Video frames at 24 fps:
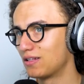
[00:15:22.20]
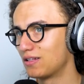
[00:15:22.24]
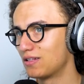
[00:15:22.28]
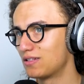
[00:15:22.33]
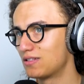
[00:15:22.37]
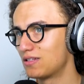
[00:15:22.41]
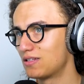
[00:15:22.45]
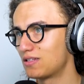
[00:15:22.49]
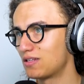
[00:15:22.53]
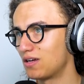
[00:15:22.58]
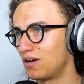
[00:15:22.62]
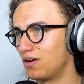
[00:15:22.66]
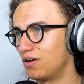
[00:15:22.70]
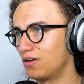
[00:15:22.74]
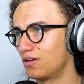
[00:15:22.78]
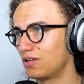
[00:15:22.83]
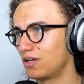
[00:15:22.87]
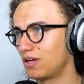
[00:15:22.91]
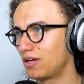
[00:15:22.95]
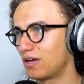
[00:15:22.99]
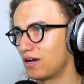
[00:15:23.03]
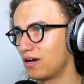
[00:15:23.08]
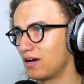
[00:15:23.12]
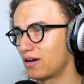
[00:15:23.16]
This is all
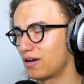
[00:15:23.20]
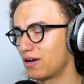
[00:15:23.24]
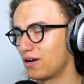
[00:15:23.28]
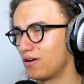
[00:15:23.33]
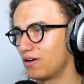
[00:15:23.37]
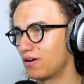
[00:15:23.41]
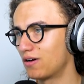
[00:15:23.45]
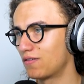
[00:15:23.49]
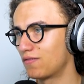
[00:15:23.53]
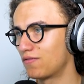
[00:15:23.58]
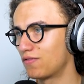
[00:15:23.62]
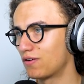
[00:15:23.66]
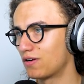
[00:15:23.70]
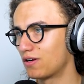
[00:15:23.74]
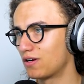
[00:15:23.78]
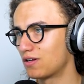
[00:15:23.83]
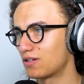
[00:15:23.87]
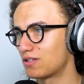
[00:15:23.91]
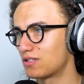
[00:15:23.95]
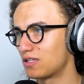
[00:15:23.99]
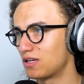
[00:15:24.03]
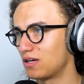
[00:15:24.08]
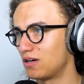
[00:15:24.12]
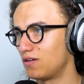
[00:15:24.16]
you got going for
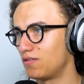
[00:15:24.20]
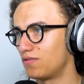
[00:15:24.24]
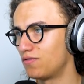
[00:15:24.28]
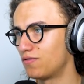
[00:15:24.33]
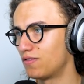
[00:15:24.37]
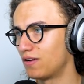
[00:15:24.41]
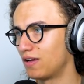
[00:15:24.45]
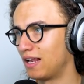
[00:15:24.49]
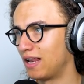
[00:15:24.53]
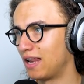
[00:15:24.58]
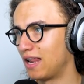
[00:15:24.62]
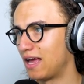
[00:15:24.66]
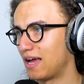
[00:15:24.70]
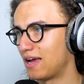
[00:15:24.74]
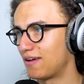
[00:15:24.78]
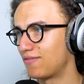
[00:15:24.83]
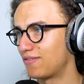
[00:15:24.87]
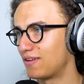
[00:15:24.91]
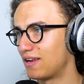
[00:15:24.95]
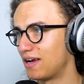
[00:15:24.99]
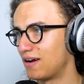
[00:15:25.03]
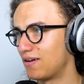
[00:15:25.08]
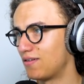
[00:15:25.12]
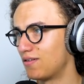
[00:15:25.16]
yourself in
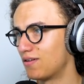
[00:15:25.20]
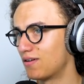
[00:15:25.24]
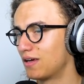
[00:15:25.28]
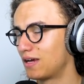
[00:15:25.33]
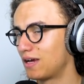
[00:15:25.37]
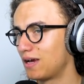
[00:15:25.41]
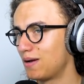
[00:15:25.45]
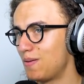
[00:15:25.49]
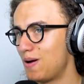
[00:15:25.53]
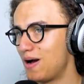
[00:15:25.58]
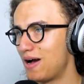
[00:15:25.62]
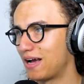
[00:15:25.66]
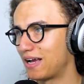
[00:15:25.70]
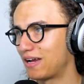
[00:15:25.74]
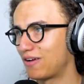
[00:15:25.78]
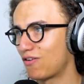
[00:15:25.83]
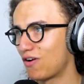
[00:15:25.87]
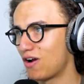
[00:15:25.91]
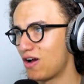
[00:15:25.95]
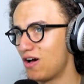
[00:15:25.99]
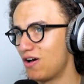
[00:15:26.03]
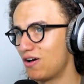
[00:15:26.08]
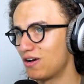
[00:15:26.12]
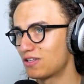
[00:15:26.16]
life now. Come on,
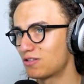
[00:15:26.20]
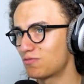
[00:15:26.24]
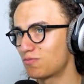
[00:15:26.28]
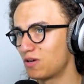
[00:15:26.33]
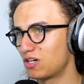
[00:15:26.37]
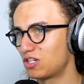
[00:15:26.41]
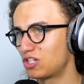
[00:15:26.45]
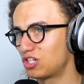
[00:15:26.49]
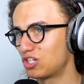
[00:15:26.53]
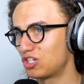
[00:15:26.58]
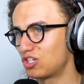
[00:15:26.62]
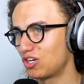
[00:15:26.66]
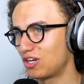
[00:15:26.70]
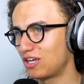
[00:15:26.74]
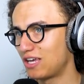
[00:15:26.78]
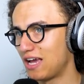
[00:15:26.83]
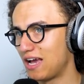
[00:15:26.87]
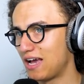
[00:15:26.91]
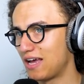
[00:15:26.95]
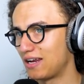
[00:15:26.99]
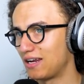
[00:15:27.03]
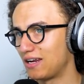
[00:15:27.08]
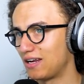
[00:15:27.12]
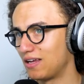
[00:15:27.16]
crawl as much as you
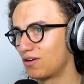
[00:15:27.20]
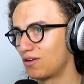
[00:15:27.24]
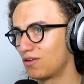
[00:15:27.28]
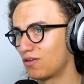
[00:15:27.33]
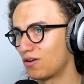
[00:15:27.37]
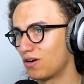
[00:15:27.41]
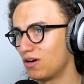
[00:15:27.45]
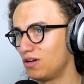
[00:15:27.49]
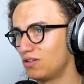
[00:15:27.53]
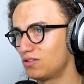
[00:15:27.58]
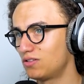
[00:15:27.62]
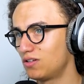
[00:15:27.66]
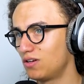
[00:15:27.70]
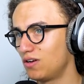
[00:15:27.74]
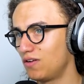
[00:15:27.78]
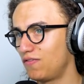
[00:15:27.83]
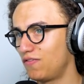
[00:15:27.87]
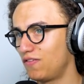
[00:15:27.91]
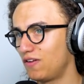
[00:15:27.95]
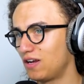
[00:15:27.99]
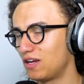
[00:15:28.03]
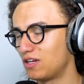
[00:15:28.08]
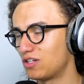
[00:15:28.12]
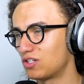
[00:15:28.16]
can. Crawl to the
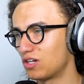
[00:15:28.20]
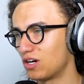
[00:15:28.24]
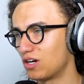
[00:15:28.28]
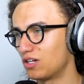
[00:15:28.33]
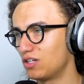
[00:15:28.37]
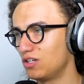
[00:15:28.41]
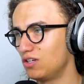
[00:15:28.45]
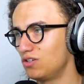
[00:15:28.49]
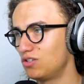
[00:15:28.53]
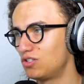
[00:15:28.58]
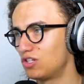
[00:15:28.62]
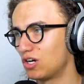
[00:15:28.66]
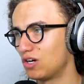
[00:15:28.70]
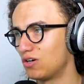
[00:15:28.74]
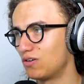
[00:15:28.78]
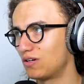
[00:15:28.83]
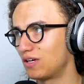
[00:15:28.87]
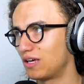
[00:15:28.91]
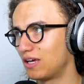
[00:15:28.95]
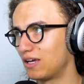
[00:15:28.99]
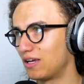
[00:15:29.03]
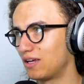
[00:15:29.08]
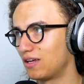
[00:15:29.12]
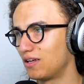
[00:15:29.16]
finish. Are you
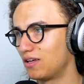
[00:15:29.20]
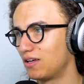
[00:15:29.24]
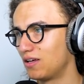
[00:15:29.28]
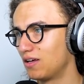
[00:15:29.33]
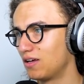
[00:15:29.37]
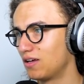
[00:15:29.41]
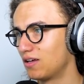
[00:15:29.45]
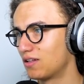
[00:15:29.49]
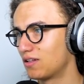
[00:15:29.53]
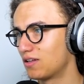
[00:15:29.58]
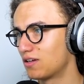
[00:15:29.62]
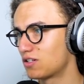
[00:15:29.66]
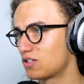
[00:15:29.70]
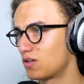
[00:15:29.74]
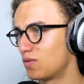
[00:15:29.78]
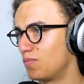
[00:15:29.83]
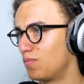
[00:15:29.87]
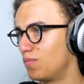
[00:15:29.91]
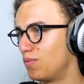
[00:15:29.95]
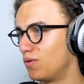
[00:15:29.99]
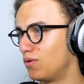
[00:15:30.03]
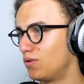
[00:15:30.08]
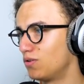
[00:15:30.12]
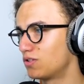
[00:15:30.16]
joking? There's
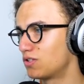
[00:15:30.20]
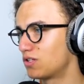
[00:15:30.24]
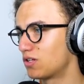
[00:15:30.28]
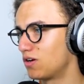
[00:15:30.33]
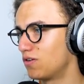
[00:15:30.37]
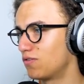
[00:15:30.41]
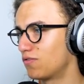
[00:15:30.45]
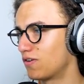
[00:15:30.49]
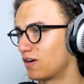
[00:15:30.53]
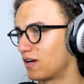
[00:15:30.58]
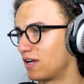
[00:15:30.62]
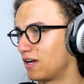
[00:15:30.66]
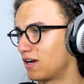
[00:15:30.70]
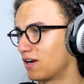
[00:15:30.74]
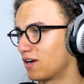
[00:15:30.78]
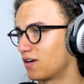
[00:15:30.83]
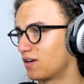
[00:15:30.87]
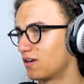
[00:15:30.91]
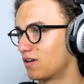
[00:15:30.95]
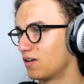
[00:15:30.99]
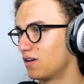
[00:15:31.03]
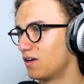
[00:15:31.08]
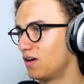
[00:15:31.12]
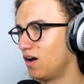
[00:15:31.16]
some bolts over here.
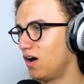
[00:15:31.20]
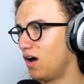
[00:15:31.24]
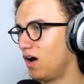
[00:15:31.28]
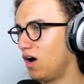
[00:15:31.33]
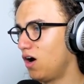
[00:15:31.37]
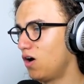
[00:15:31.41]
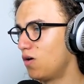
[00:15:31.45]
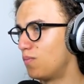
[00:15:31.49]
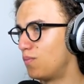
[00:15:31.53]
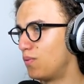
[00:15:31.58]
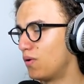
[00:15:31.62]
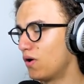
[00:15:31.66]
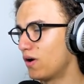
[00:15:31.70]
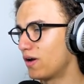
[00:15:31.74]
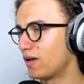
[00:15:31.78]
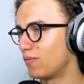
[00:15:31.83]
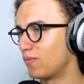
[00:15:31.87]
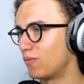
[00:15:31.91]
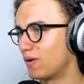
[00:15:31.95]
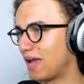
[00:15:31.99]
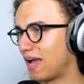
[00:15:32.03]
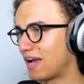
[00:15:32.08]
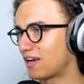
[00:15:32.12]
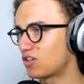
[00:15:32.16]
Oh
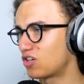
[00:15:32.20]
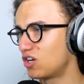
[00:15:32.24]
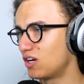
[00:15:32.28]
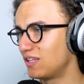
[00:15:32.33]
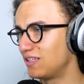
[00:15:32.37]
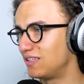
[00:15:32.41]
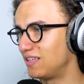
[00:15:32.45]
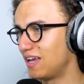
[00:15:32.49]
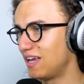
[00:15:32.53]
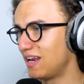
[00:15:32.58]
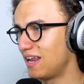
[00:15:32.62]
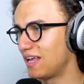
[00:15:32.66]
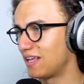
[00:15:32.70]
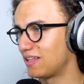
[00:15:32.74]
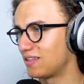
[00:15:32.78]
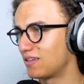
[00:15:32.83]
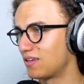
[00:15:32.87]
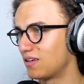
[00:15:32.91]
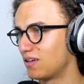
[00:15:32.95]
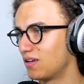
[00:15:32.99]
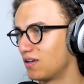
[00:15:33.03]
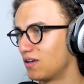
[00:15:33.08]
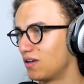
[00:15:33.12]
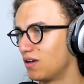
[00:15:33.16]
boy, we actually did it.
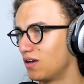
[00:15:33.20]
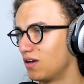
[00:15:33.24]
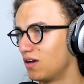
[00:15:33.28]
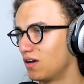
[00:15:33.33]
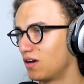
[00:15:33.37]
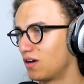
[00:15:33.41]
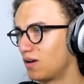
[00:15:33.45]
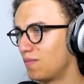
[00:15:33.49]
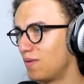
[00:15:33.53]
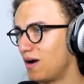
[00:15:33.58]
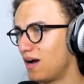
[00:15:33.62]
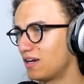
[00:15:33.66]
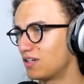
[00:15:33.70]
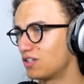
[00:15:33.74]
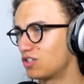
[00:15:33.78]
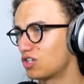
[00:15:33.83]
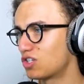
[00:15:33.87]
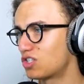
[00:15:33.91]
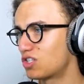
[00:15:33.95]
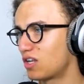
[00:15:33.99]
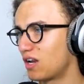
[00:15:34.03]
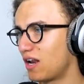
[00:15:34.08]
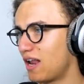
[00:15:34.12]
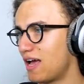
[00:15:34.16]
Come on,
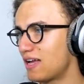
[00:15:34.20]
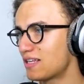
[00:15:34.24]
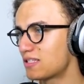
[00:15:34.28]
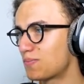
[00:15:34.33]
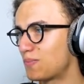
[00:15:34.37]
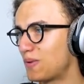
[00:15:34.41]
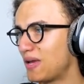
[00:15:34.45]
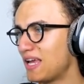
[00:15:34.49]
just the last